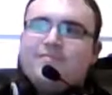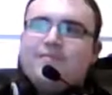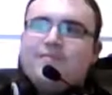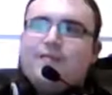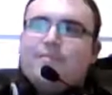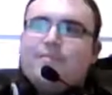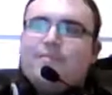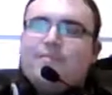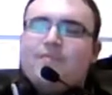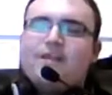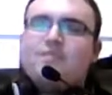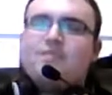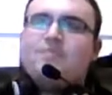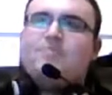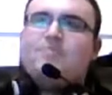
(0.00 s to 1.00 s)

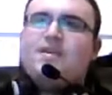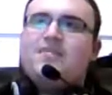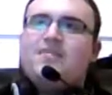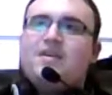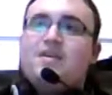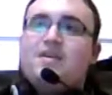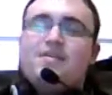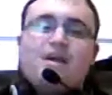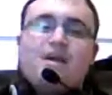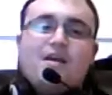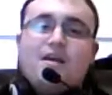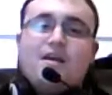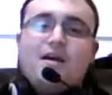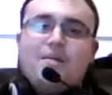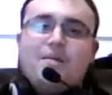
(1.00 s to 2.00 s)
That has been the
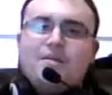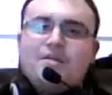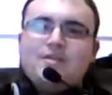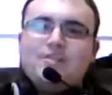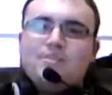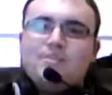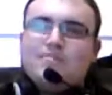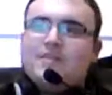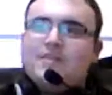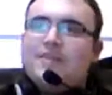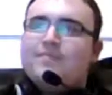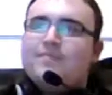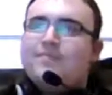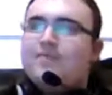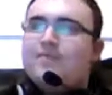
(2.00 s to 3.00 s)
entire armies.
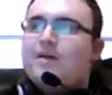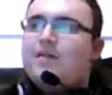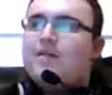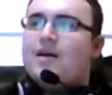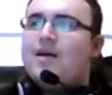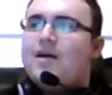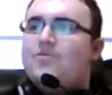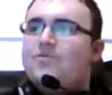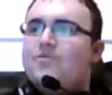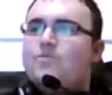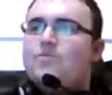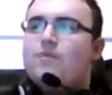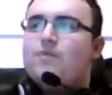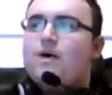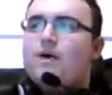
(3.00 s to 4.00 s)
Then that they have
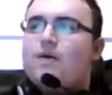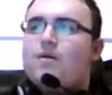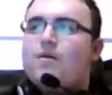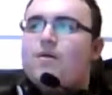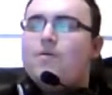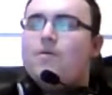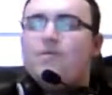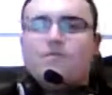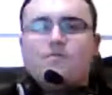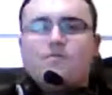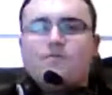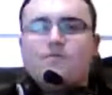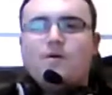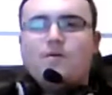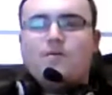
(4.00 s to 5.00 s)
as
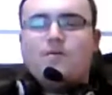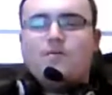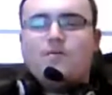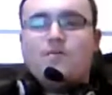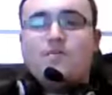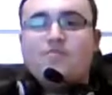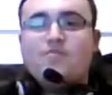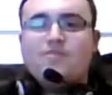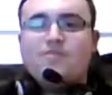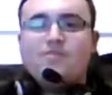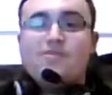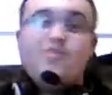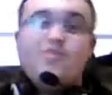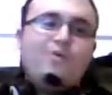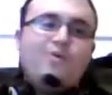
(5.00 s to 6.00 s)
well as the
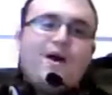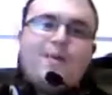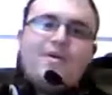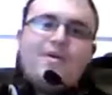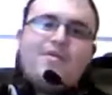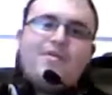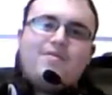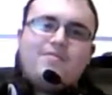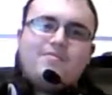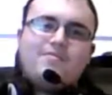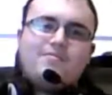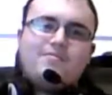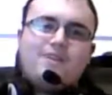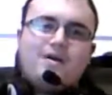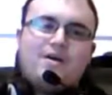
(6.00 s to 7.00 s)
brand new army
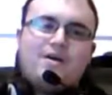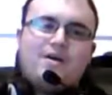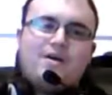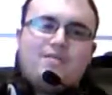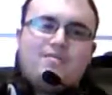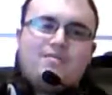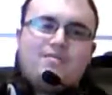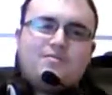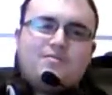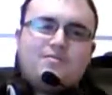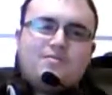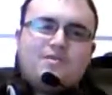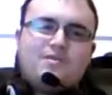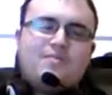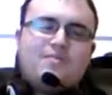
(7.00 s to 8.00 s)
that
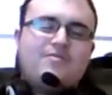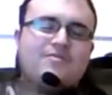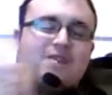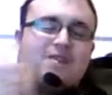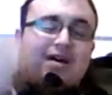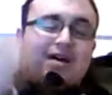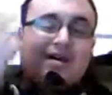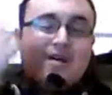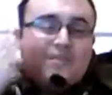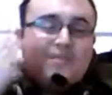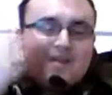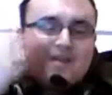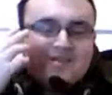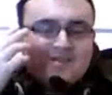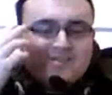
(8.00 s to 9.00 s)

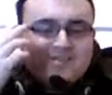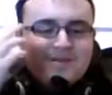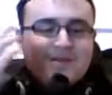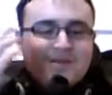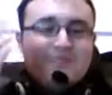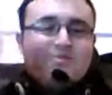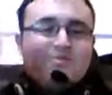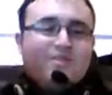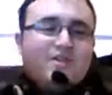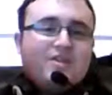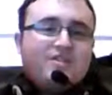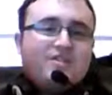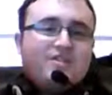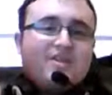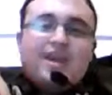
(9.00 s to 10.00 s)
I'm collecting,
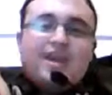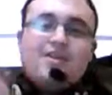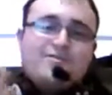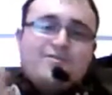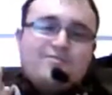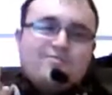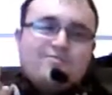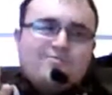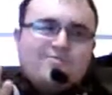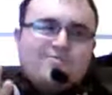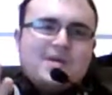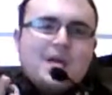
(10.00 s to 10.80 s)
which are the Chaos.